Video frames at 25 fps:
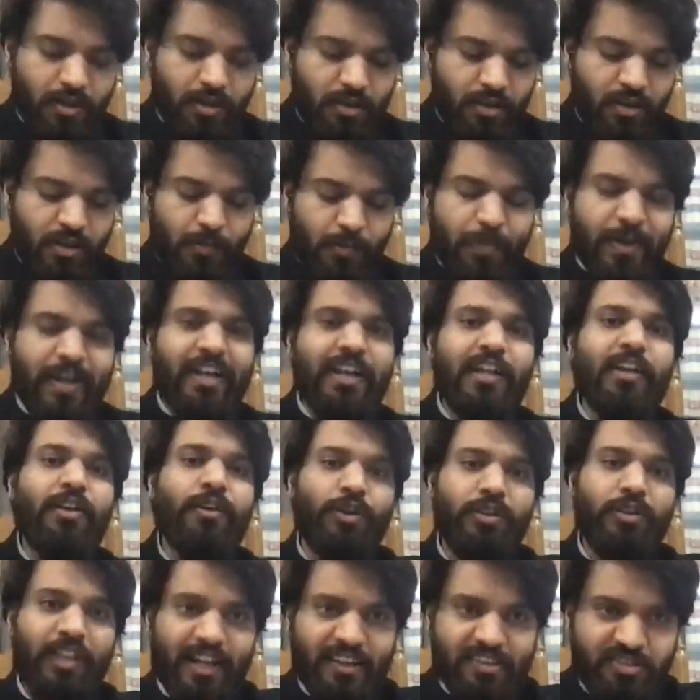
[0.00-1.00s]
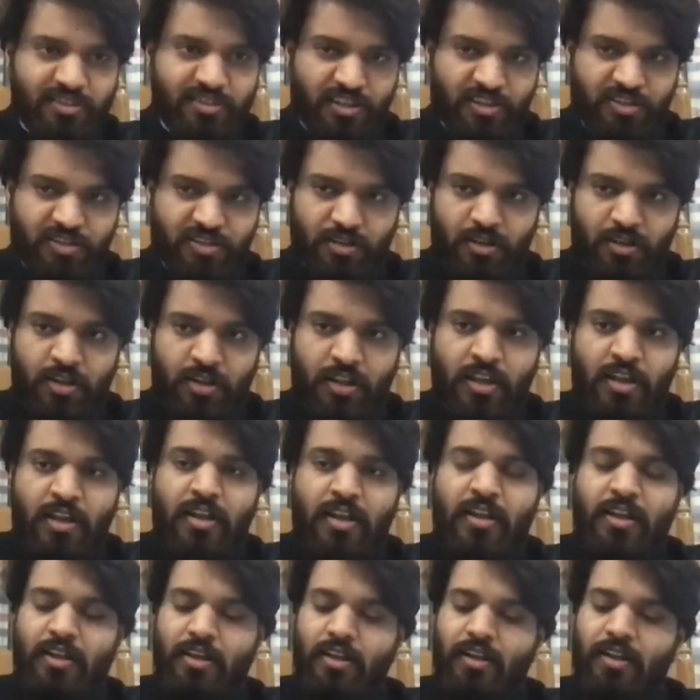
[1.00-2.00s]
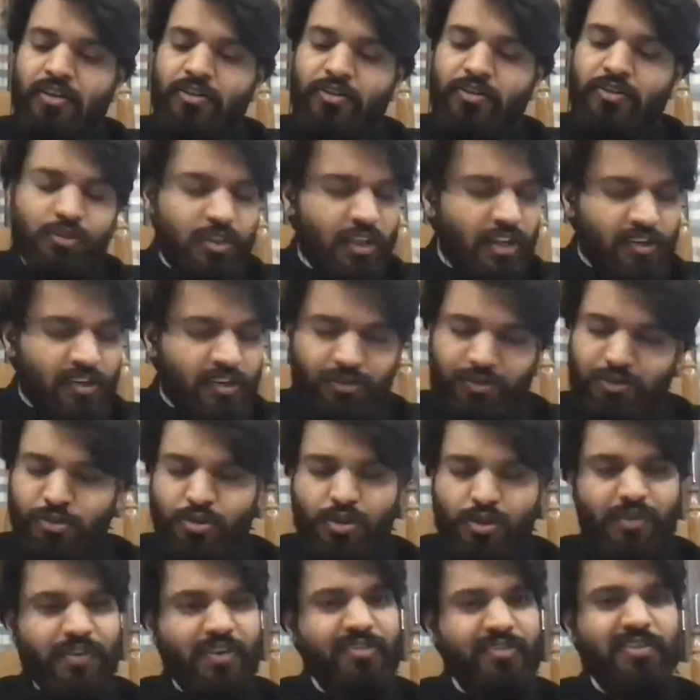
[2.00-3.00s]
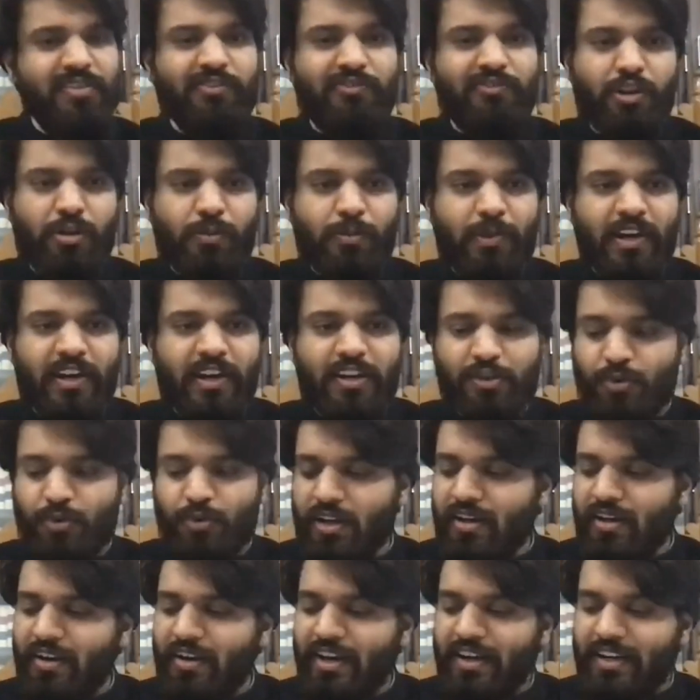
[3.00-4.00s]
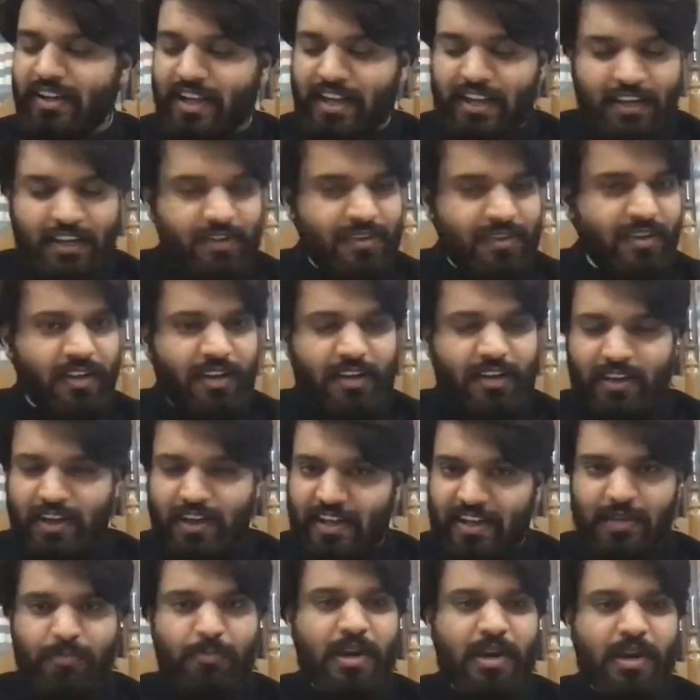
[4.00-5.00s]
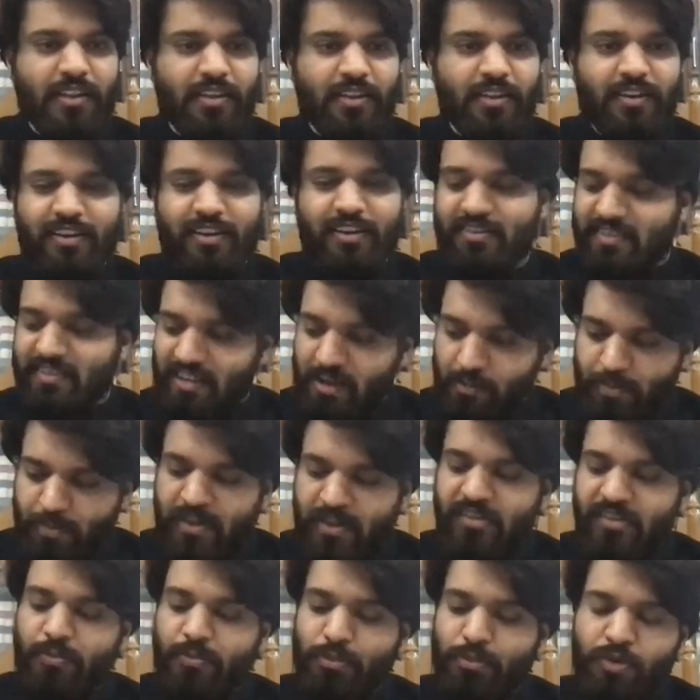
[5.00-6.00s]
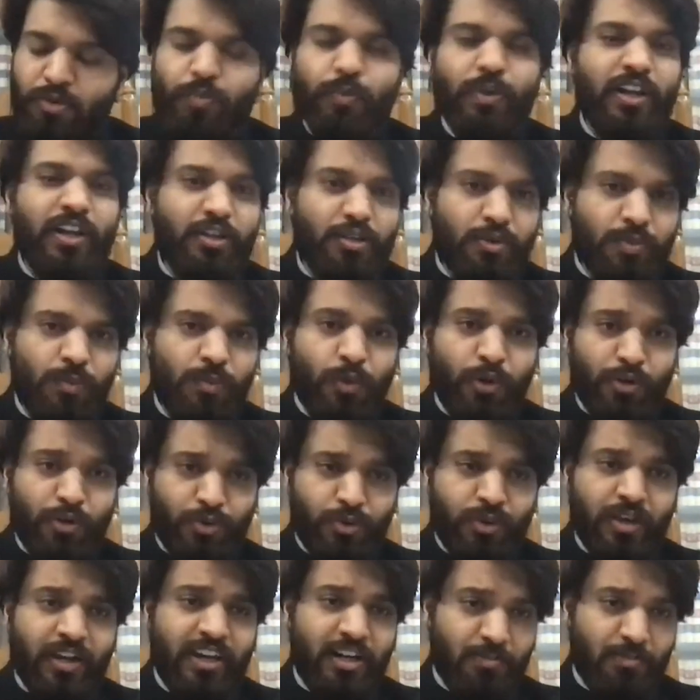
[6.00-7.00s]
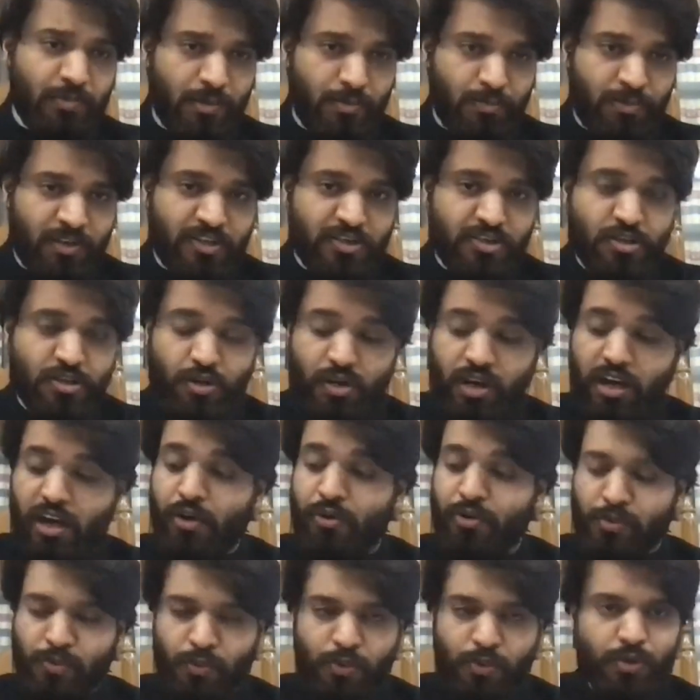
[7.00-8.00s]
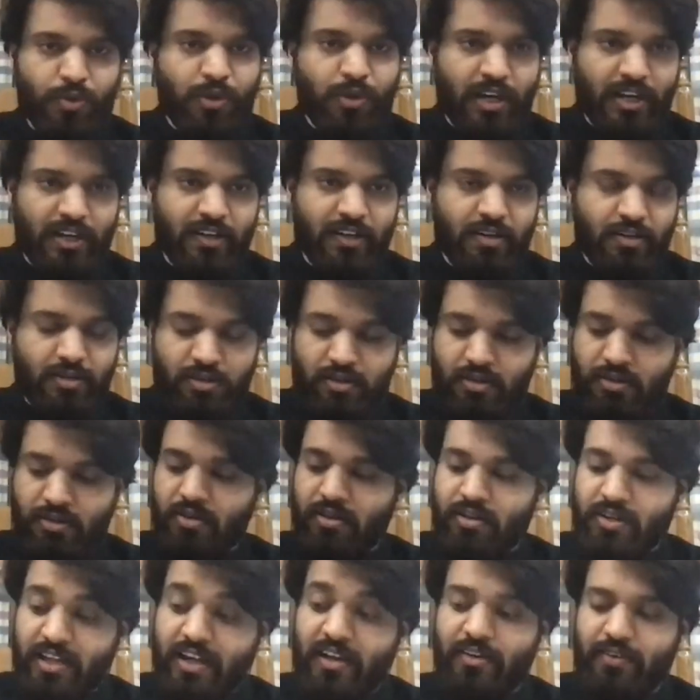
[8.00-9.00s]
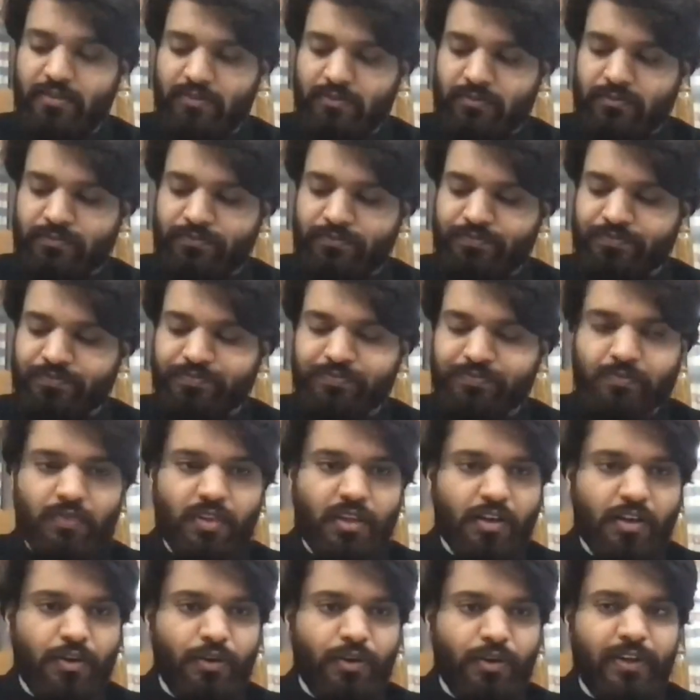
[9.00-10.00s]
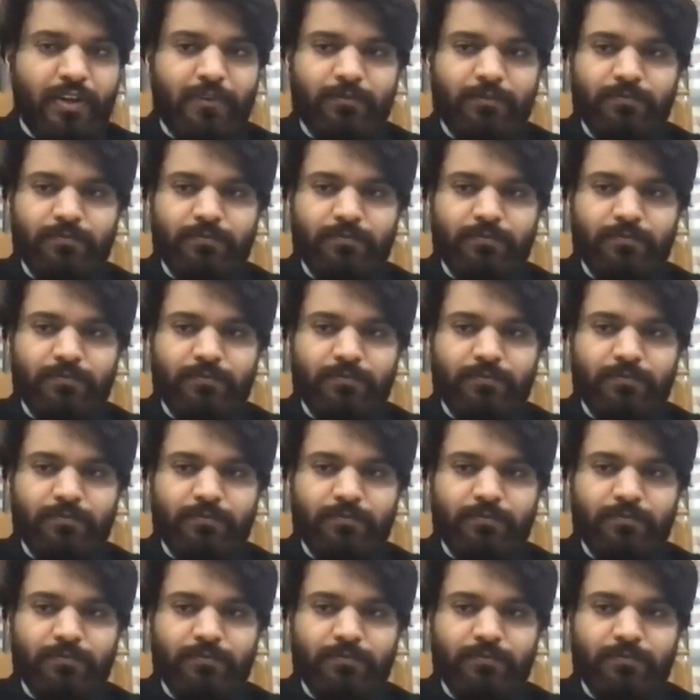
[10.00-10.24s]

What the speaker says: depending on that structure. There is no universal format. You can write anything in any manner. It depends upon where you want to get it published or how you want to get it done. Okay.